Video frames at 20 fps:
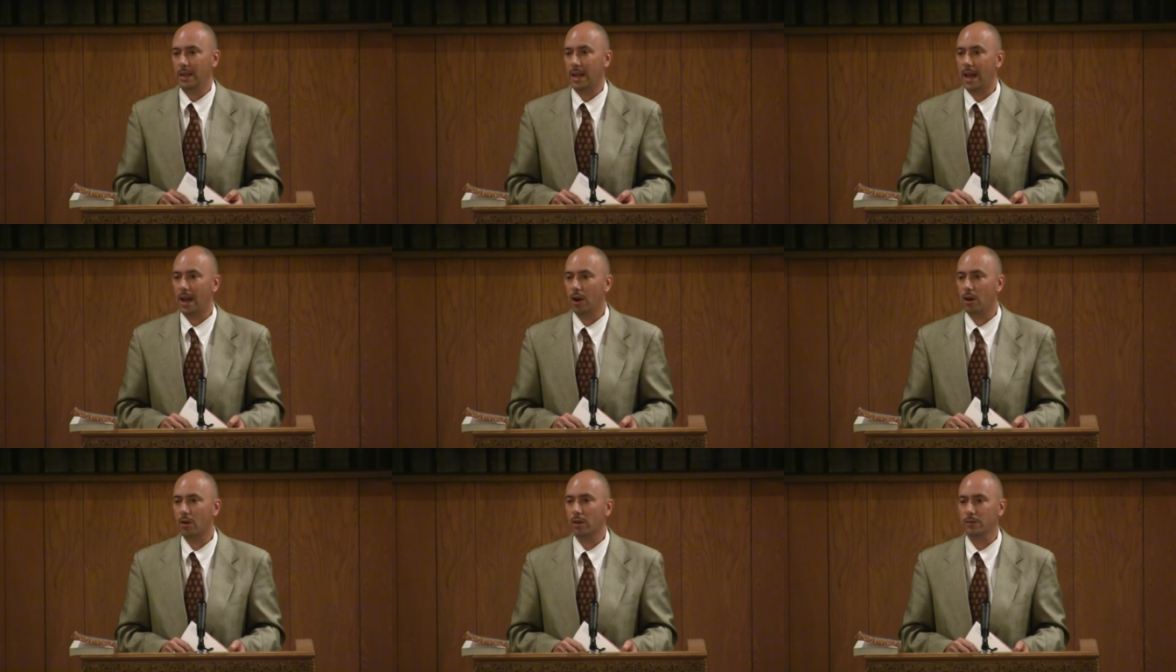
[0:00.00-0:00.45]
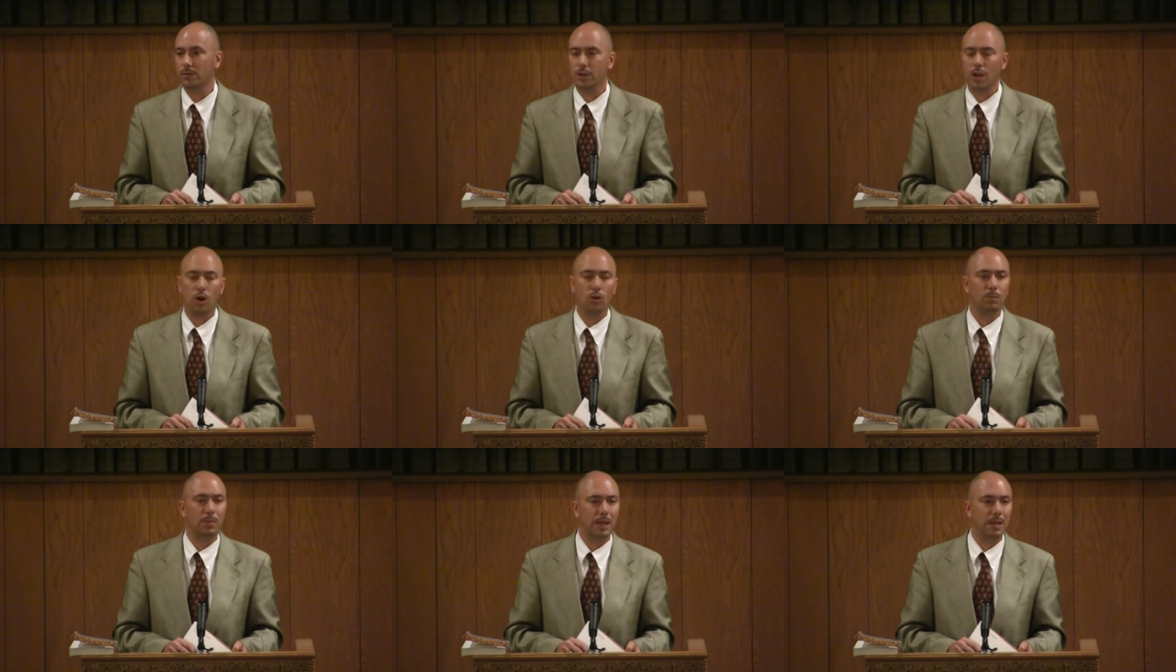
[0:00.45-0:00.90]
I heard of
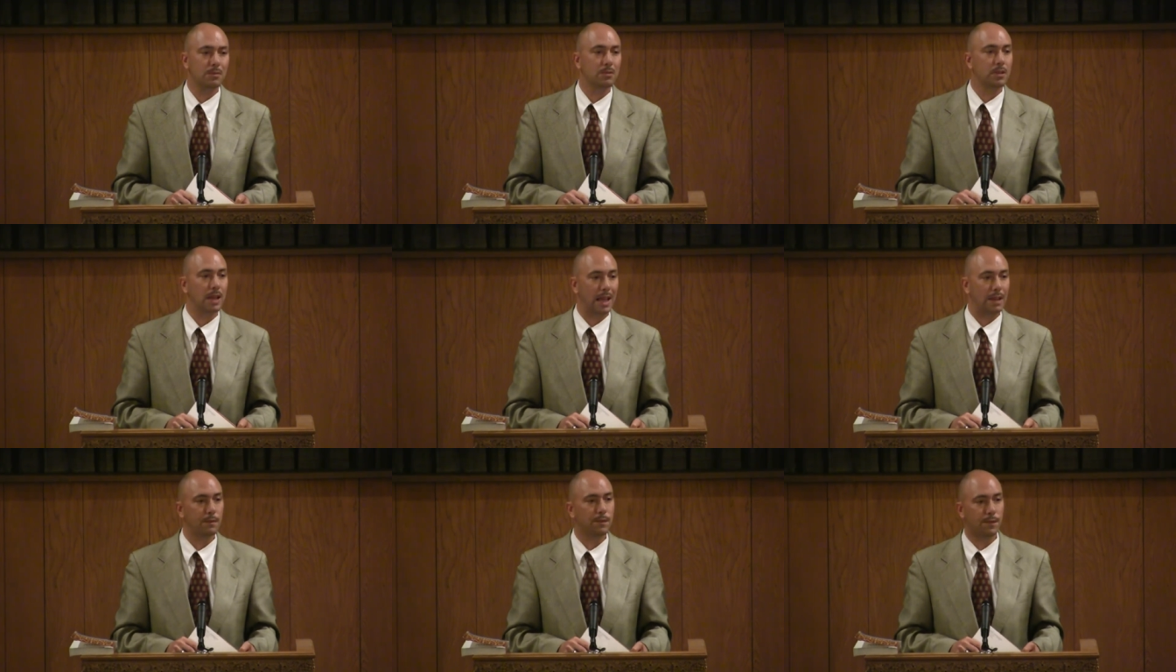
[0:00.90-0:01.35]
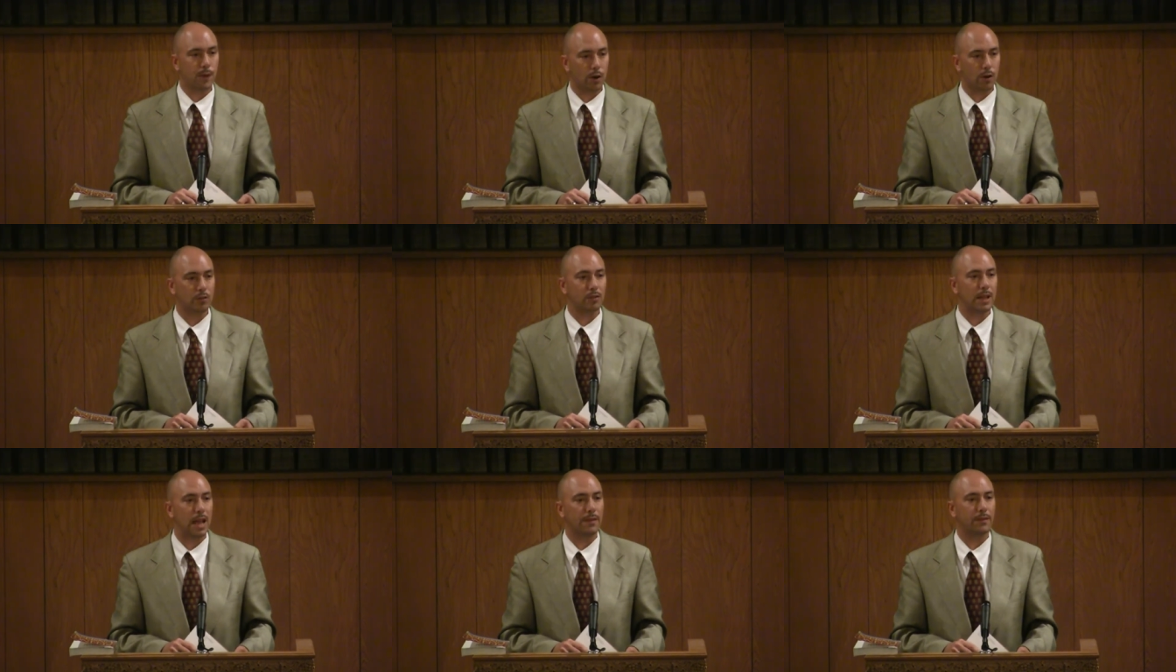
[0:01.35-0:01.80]
Joe Beam's name
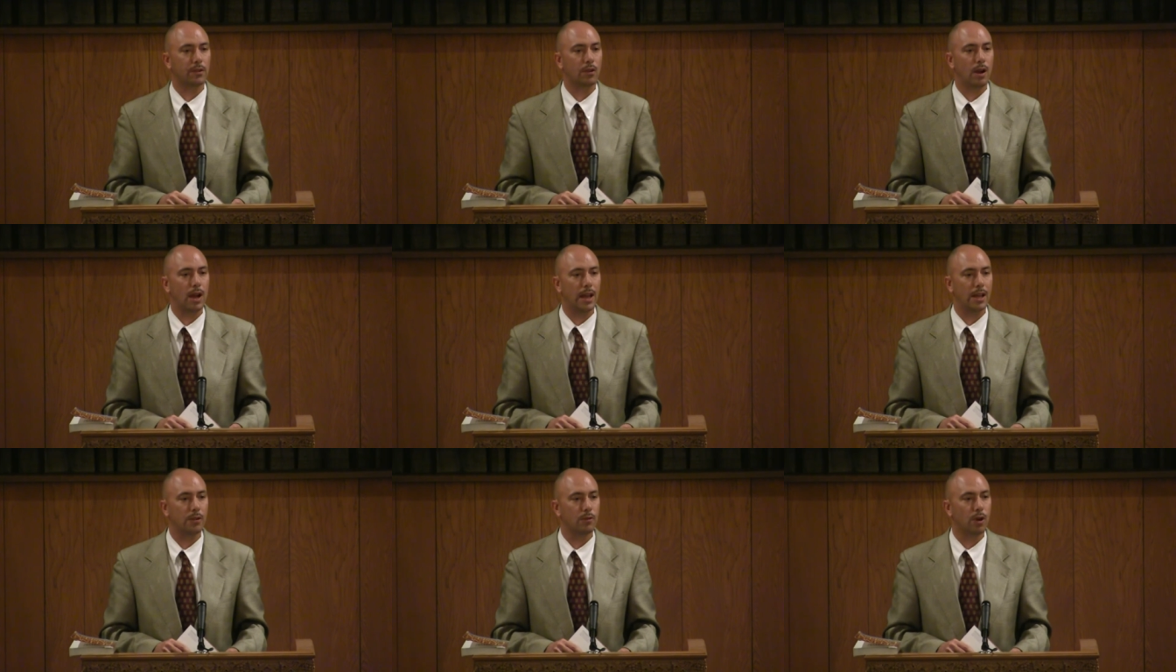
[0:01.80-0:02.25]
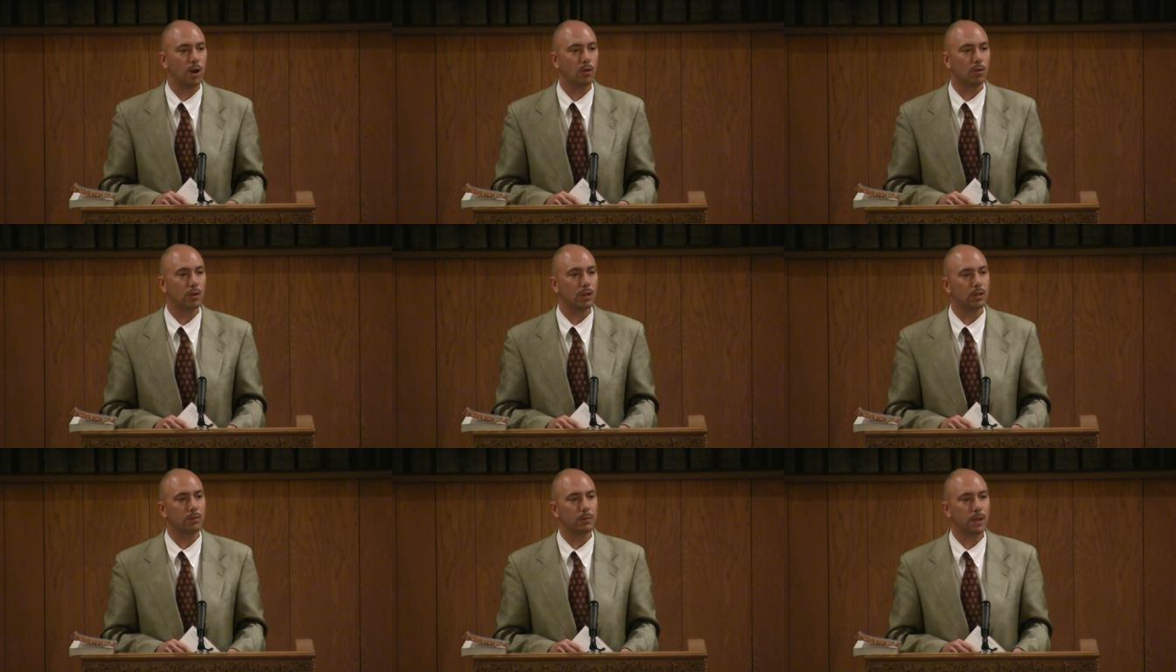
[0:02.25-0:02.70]
first after I enrolled
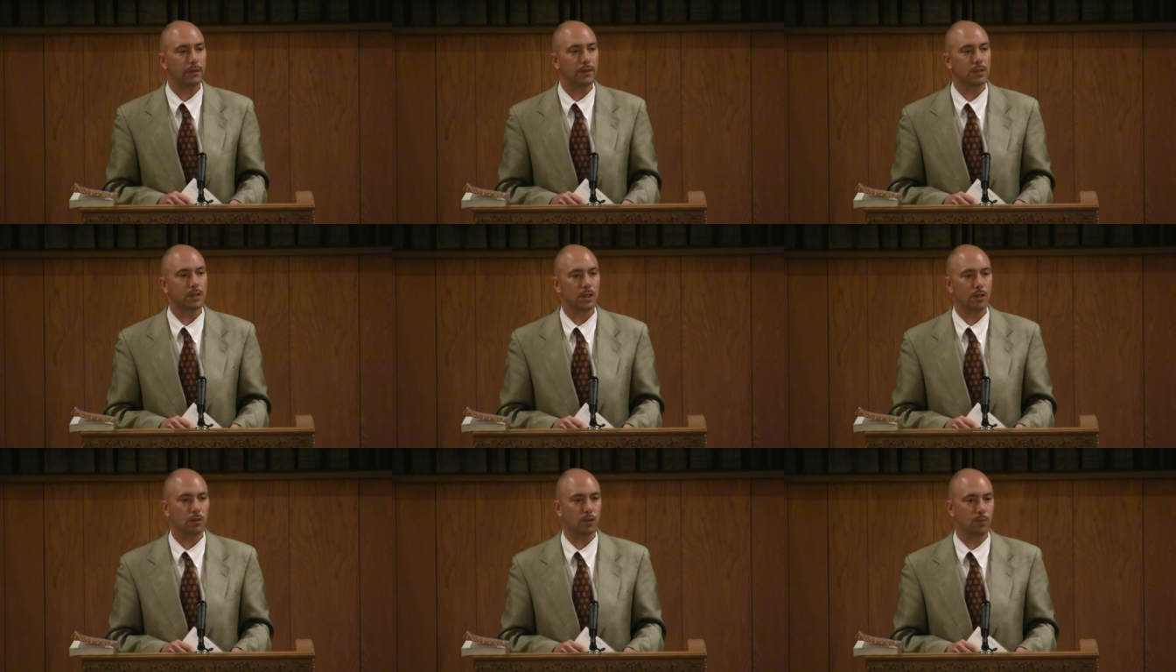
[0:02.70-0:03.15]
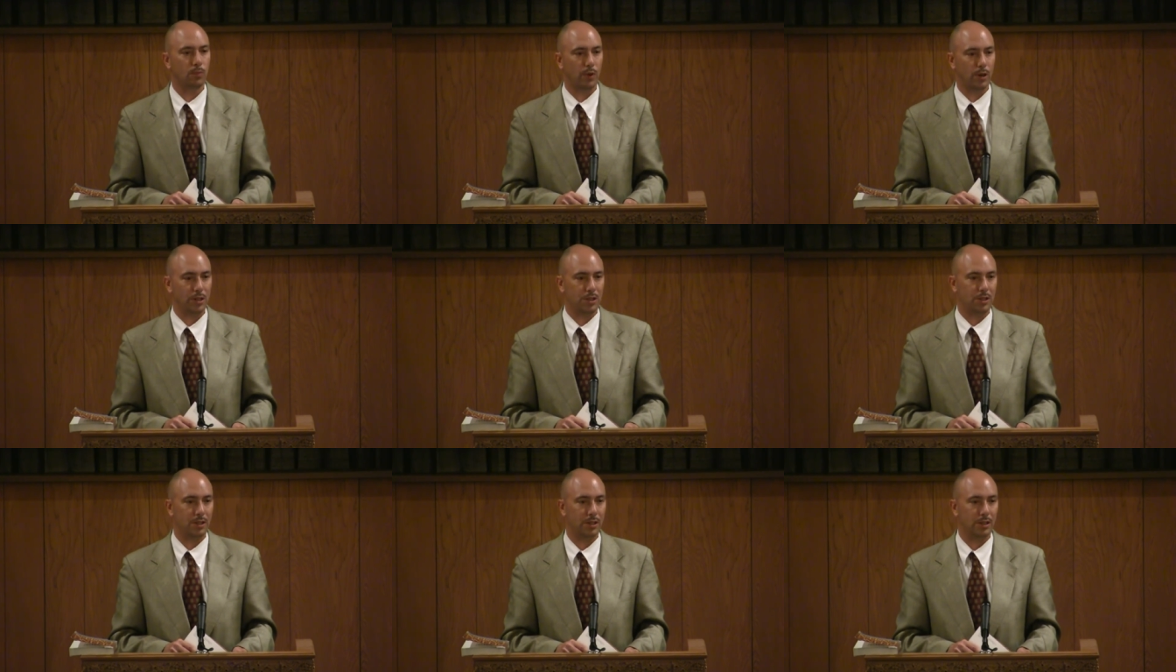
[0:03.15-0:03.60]
in the Memphis School of
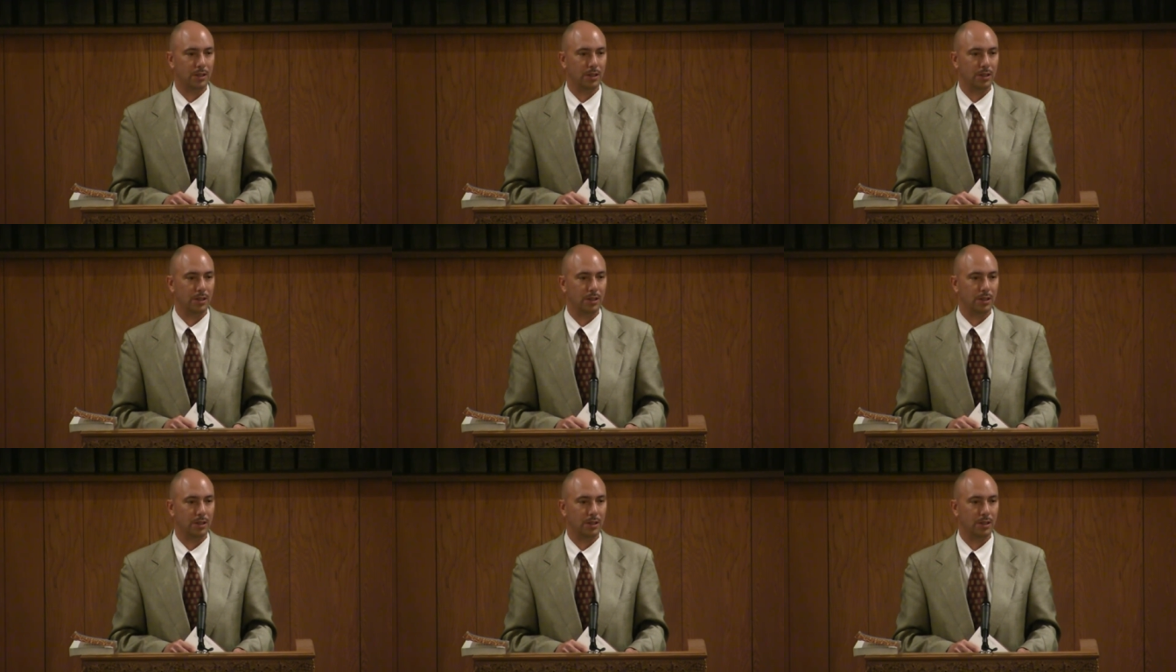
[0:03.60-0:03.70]
Preaching.